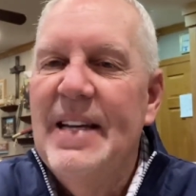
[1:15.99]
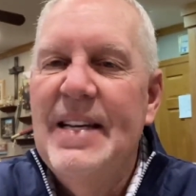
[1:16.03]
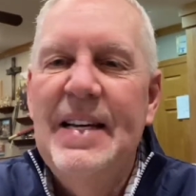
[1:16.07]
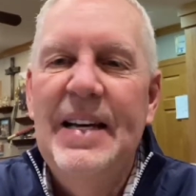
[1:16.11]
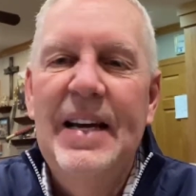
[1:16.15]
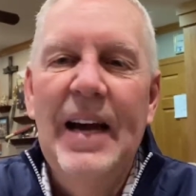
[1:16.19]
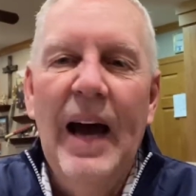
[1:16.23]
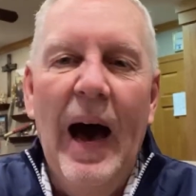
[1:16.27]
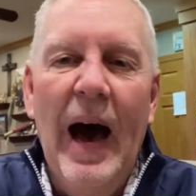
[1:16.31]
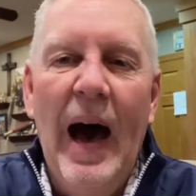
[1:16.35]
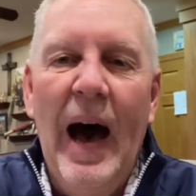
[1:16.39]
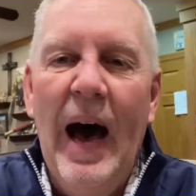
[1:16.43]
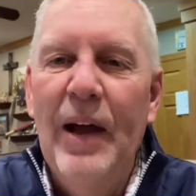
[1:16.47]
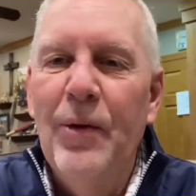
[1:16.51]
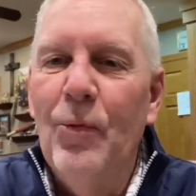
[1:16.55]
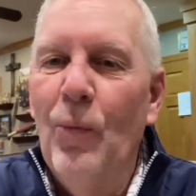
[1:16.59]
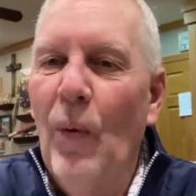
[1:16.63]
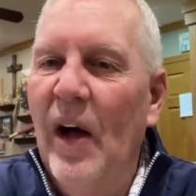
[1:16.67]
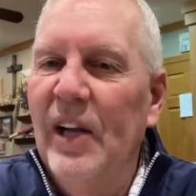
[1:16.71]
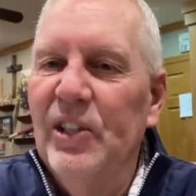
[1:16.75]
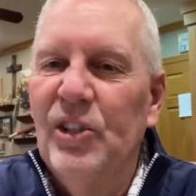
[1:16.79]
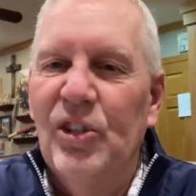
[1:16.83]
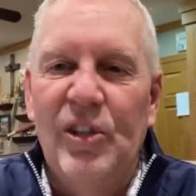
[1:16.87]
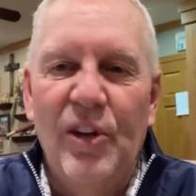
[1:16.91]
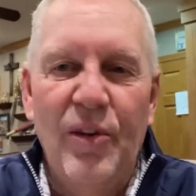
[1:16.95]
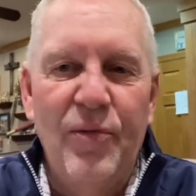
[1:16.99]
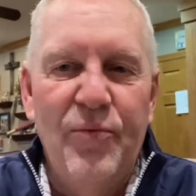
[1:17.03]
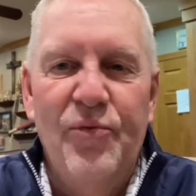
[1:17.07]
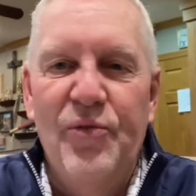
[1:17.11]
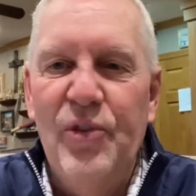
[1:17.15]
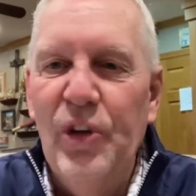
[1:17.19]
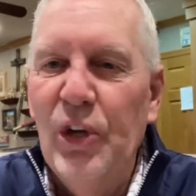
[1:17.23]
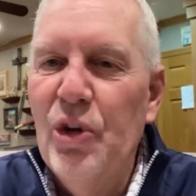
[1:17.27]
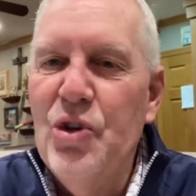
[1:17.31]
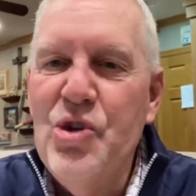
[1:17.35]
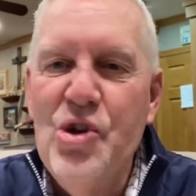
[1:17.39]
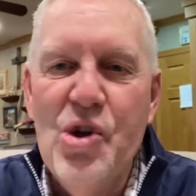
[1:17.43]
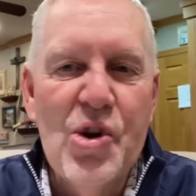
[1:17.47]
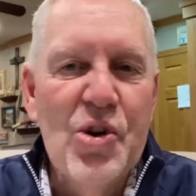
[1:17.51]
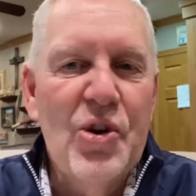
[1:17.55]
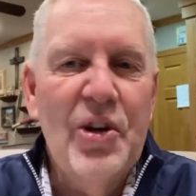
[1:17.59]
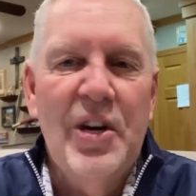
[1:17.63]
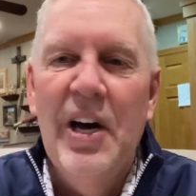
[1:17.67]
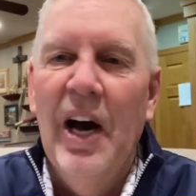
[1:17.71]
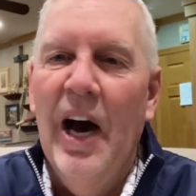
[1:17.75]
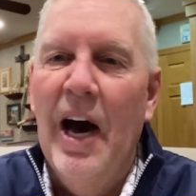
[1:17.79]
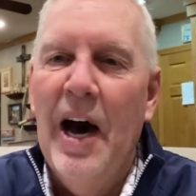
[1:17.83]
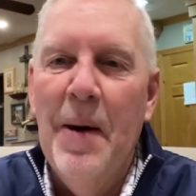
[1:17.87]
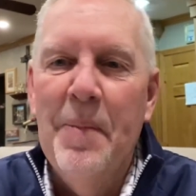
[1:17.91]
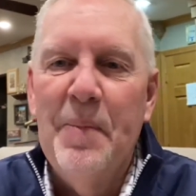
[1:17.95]
God wants to fill your
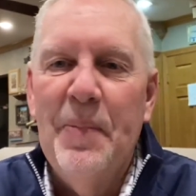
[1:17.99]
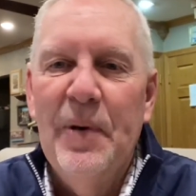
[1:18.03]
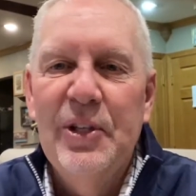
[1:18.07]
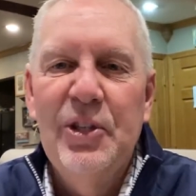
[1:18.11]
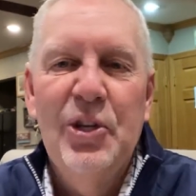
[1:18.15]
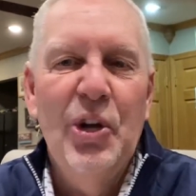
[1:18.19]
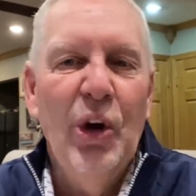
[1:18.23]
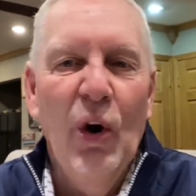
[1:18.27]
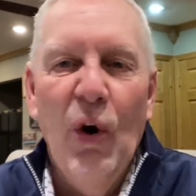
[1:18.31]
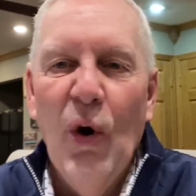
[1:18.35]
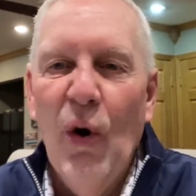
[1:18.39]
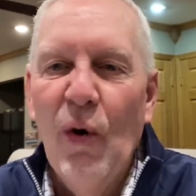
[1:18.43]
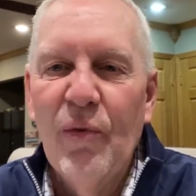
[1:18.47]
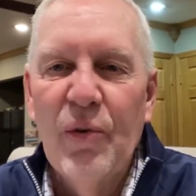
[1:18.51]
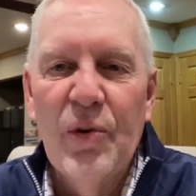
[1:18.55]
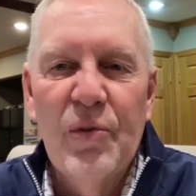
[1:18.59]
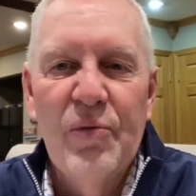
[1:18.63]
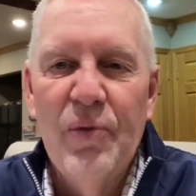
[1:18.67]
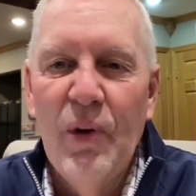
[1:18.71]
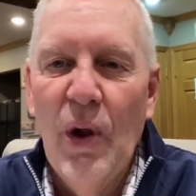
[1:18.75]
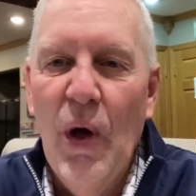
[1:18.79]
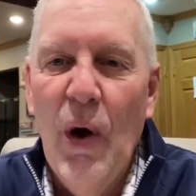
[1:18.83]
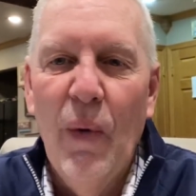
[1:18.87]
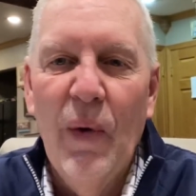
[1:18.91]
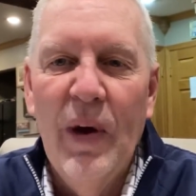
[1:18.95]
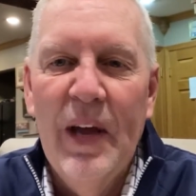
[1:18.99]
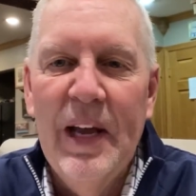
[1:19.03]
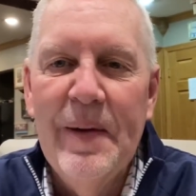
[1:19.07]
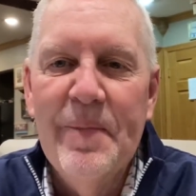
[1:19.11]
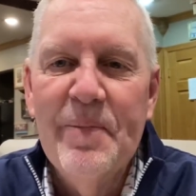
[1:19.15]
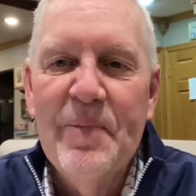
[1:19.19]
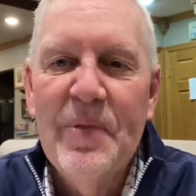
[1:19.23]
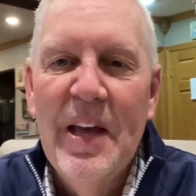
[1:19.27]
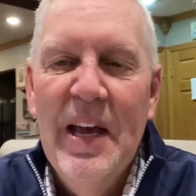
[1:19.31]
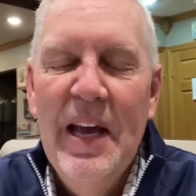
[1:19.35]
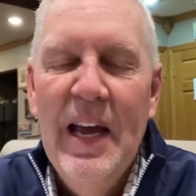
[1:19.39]
cup to overflowing.